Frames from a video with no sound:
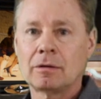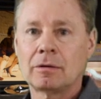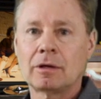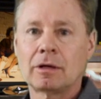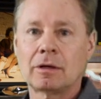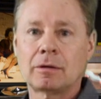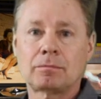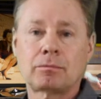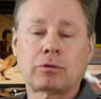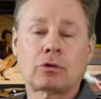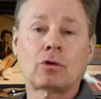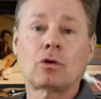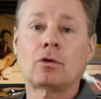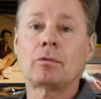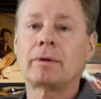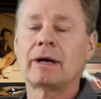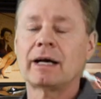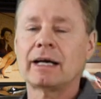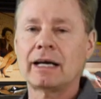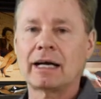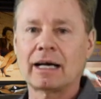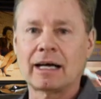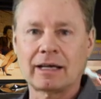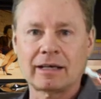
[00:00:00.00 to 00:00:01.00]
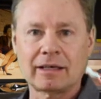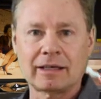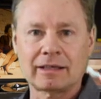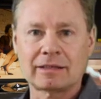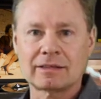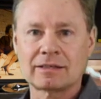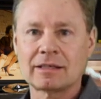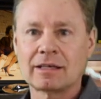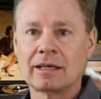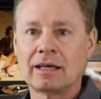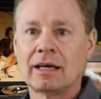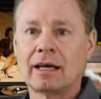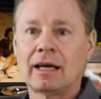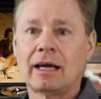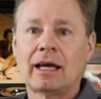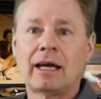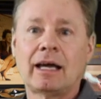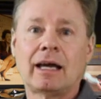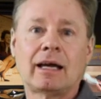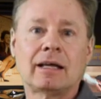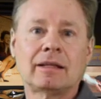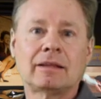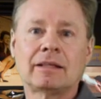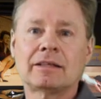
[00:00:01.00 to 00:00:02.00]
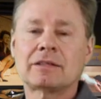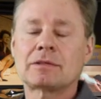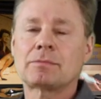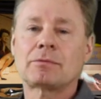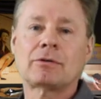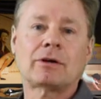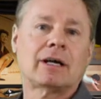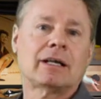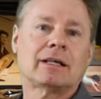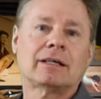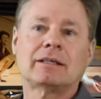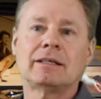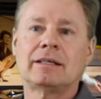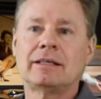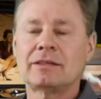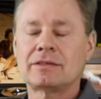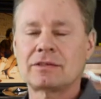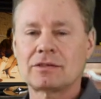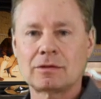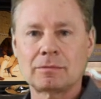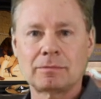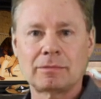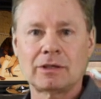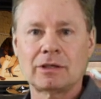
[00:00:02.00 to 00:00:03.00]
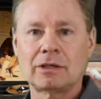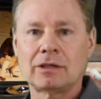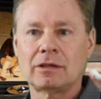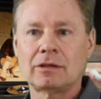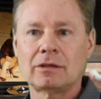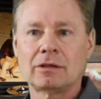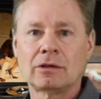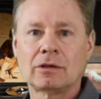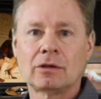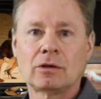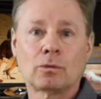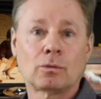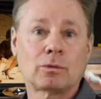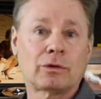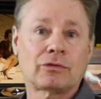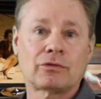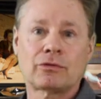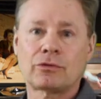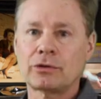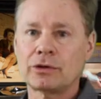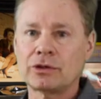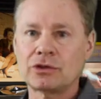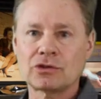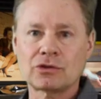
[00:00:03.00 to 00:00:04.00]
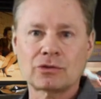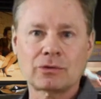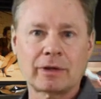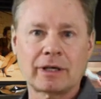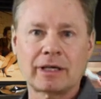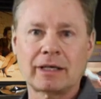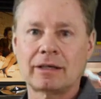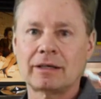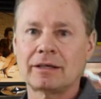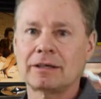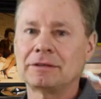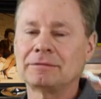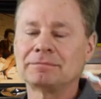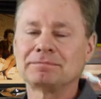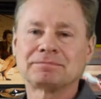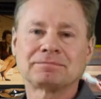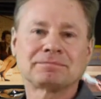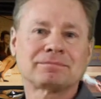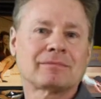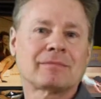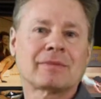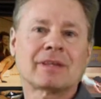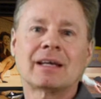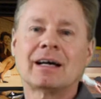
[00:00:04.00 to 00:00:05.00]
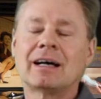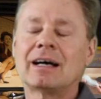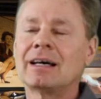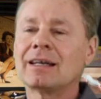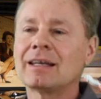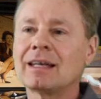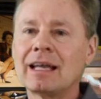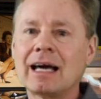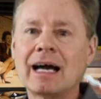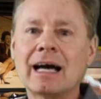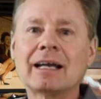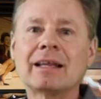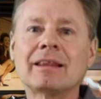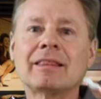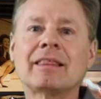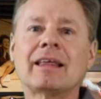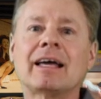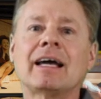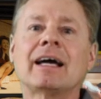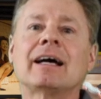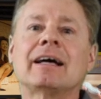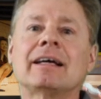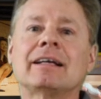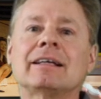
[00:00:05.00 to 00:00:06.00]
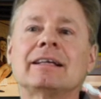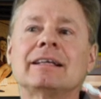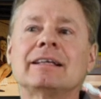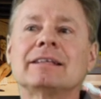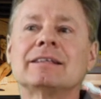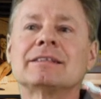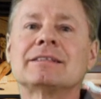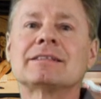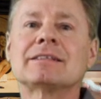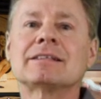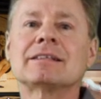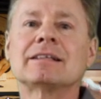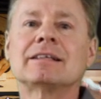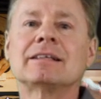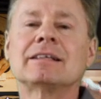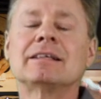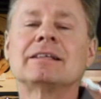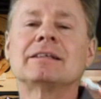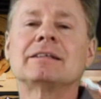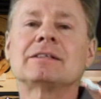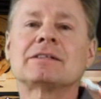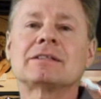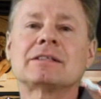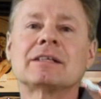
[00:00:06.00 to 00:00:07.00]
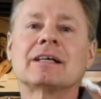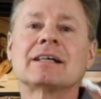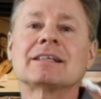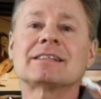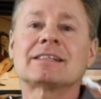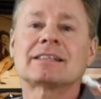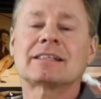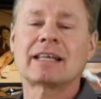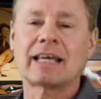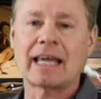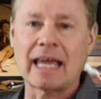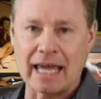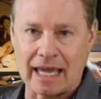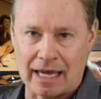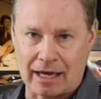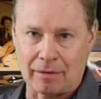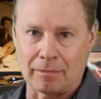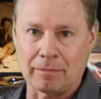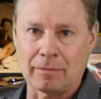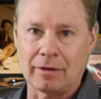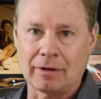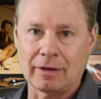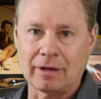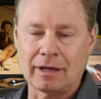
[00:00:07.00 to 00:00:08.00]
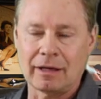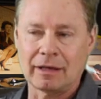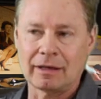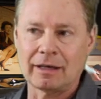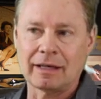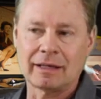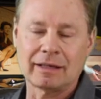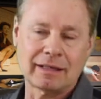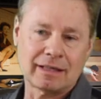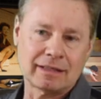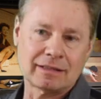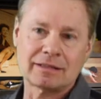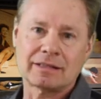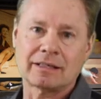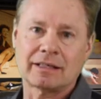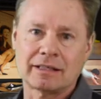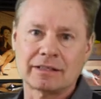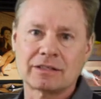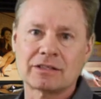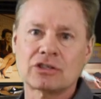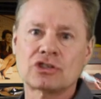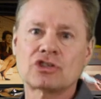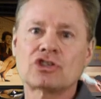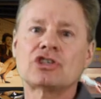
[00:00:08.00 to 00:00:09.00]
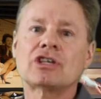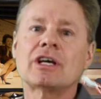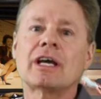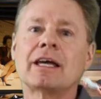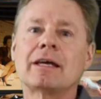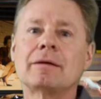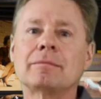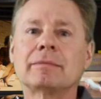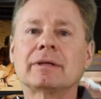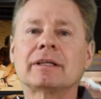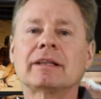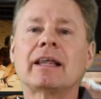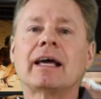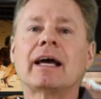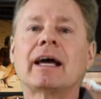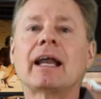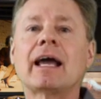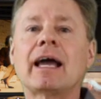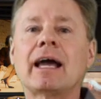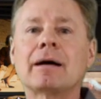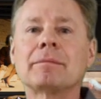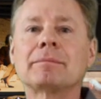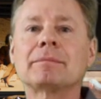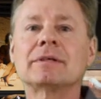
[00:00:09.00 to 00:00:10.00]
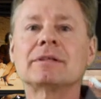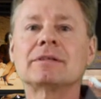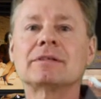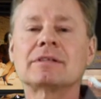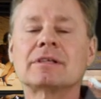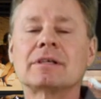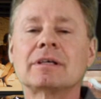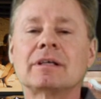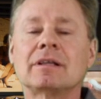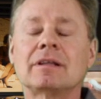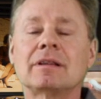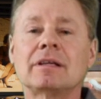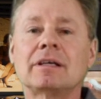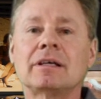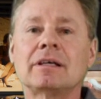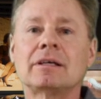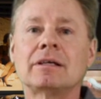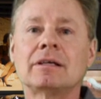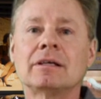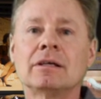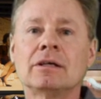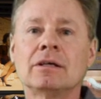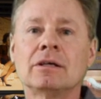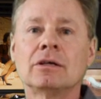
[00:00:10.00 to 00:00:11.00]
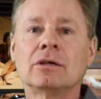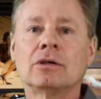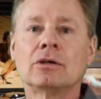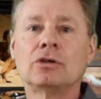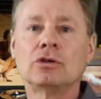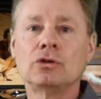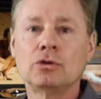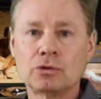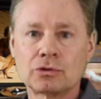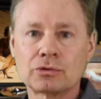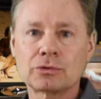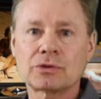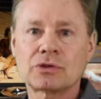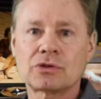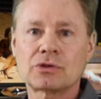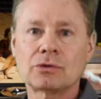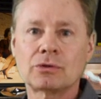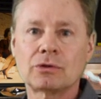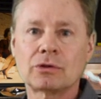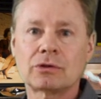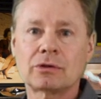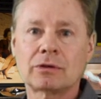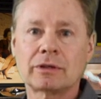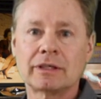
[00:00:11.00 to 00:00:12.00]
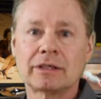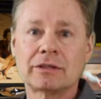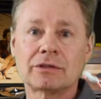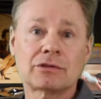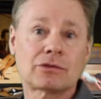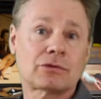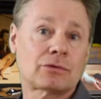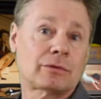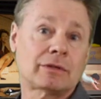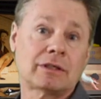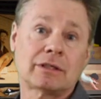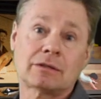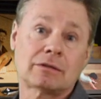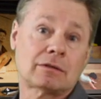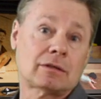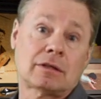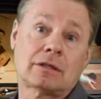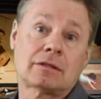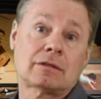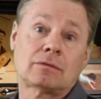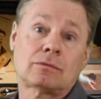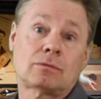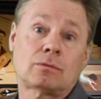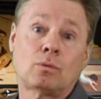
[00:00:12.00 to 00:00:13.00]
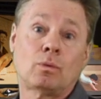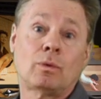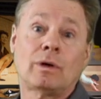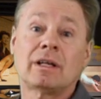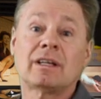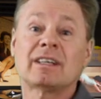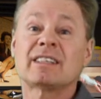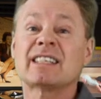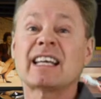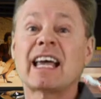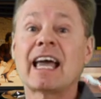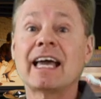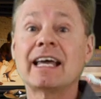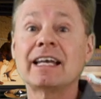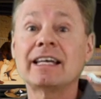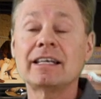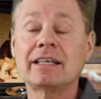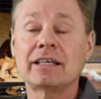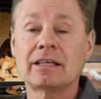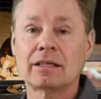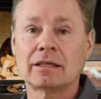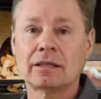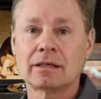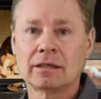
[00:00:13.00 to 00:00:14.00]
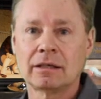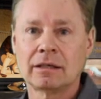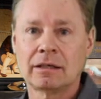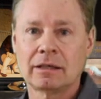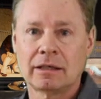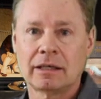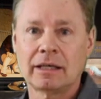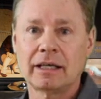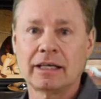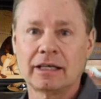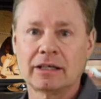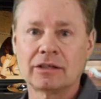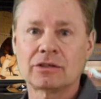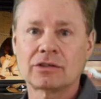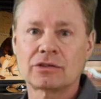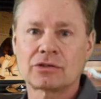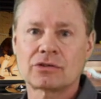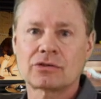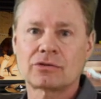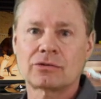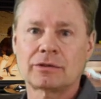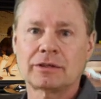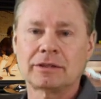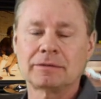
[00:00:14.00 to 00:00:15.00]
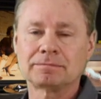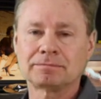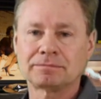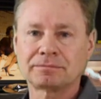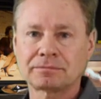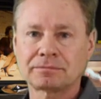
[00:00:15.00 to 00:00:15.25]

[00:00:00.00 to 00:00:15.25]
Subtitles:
probiotics and this product needs to be refrigerated. A lot of that is a scam, and it's a shame, but that happens in the nutraceutical industry as well as any industry.